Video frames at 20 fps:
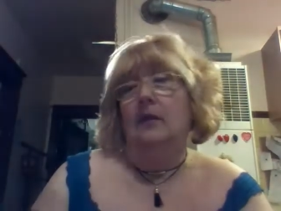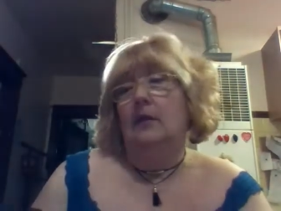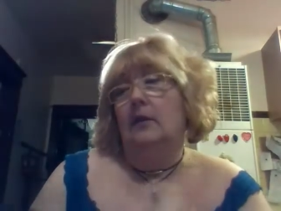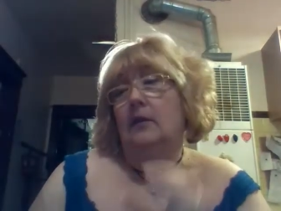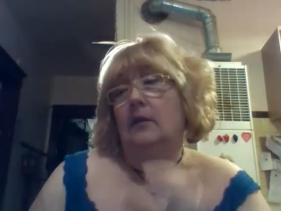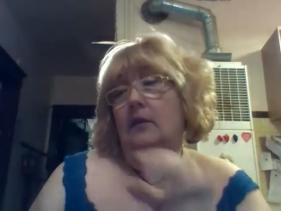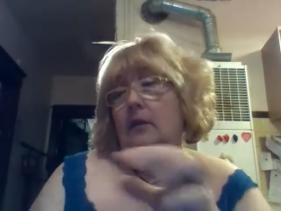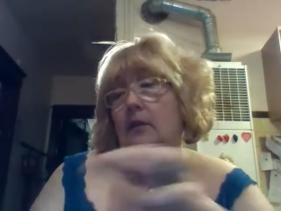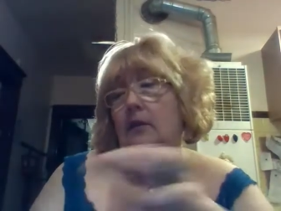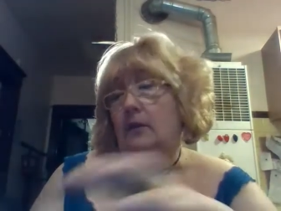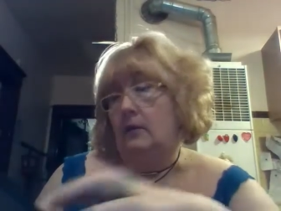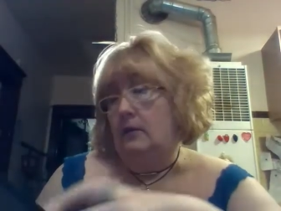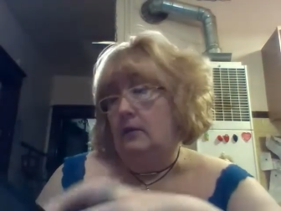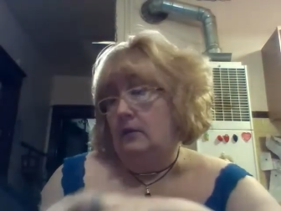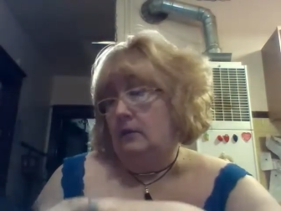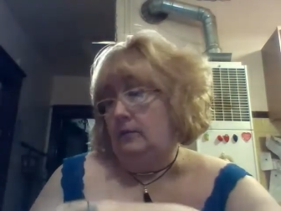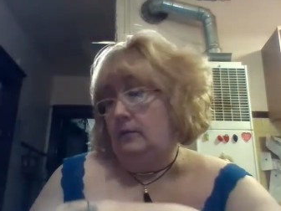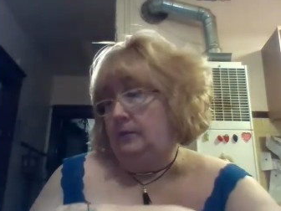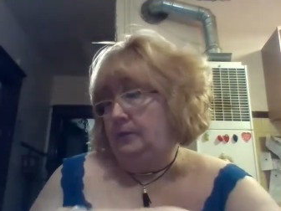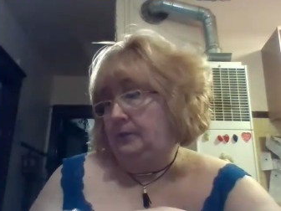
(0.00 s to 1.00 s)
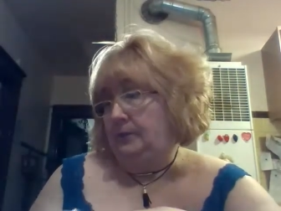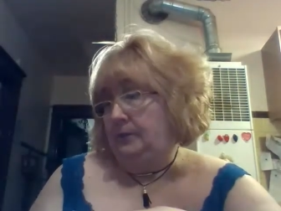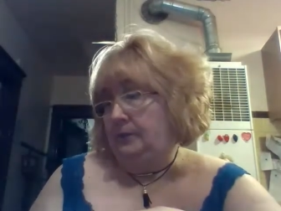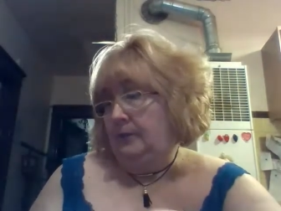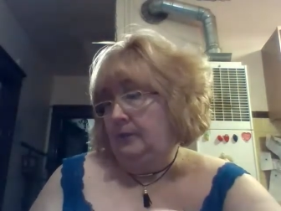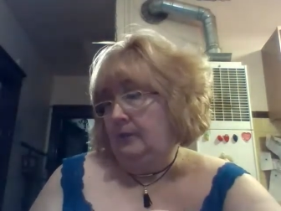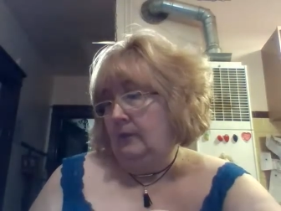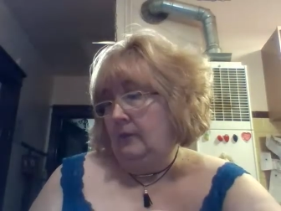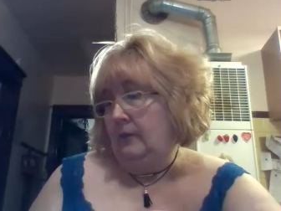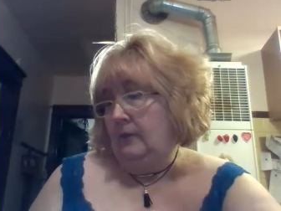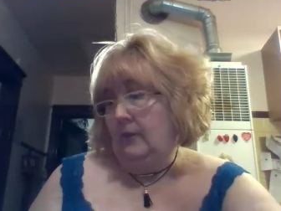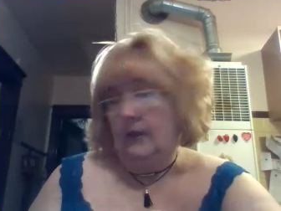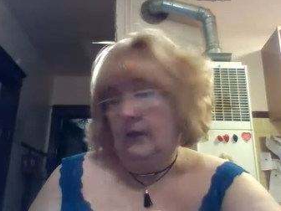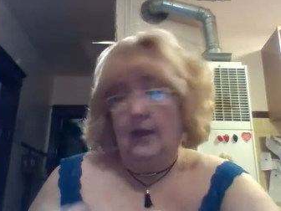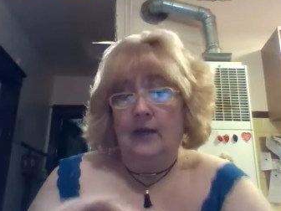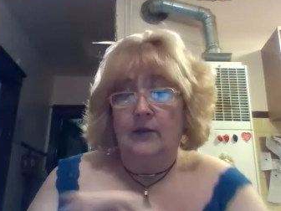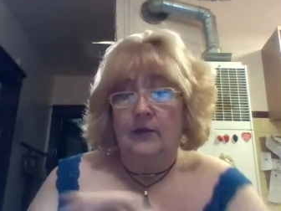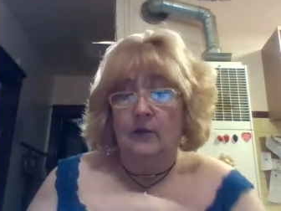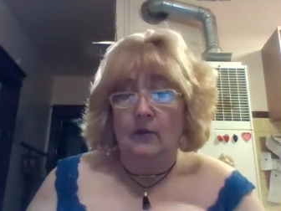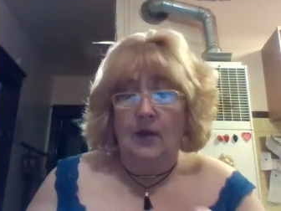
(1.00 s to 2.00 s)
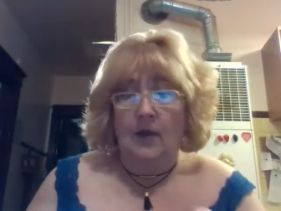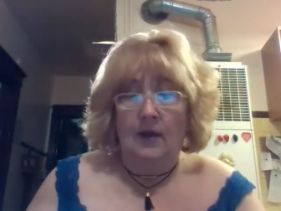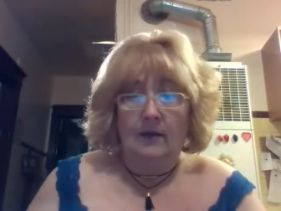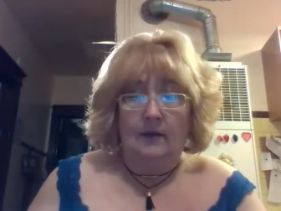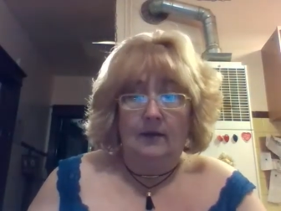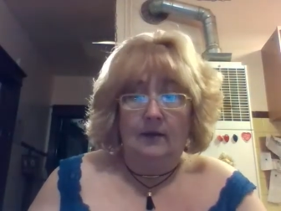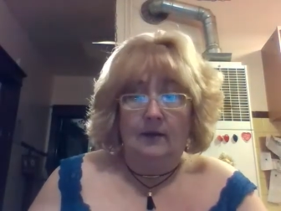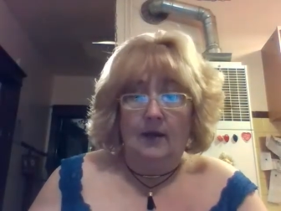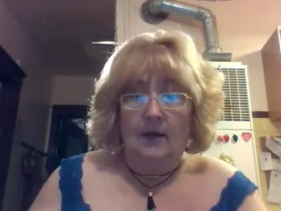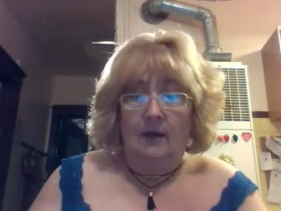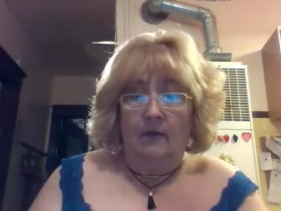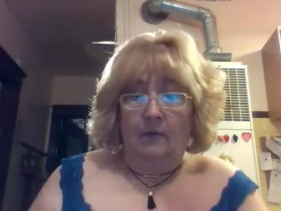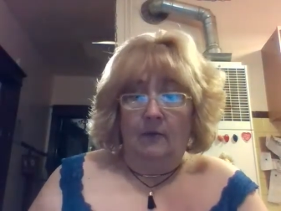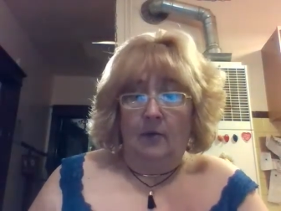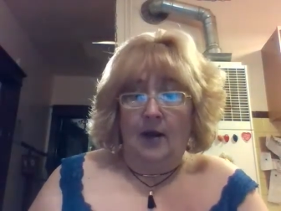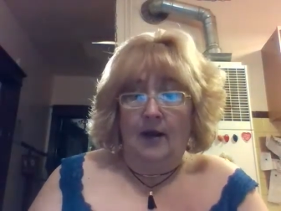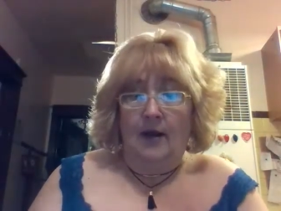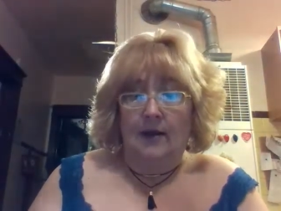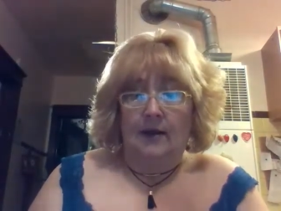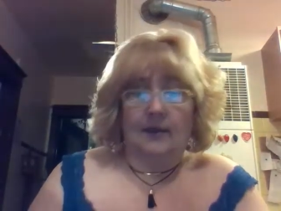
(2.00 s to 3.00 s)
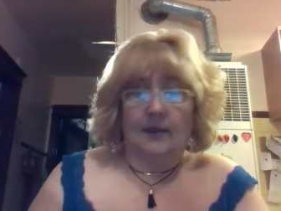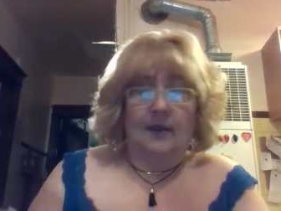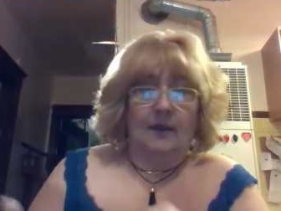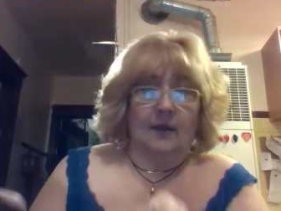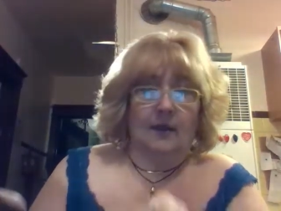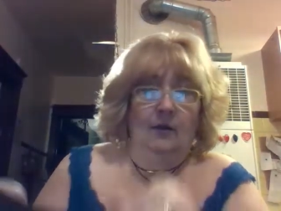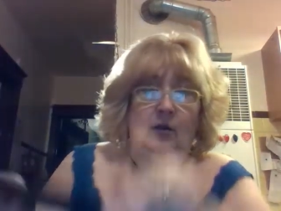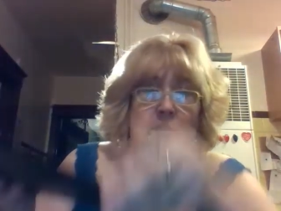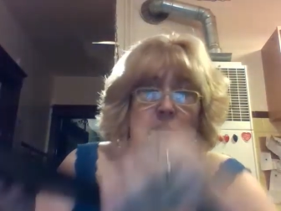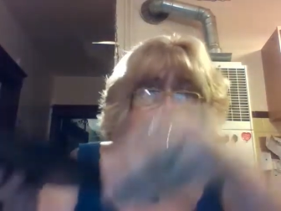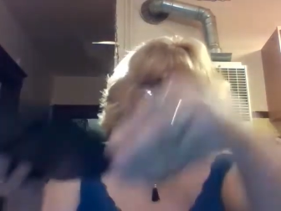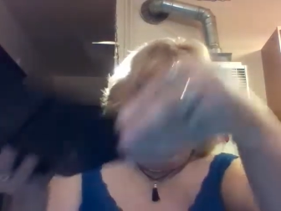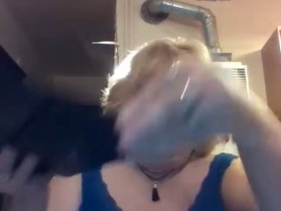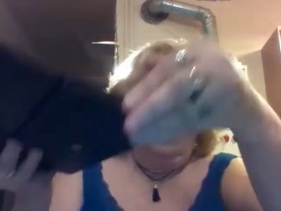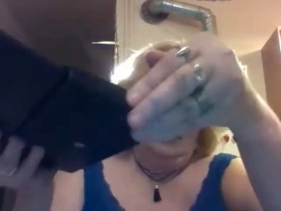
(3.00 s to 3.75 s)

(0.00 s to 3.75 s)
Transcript: You know, I do like Elf products. And then look at,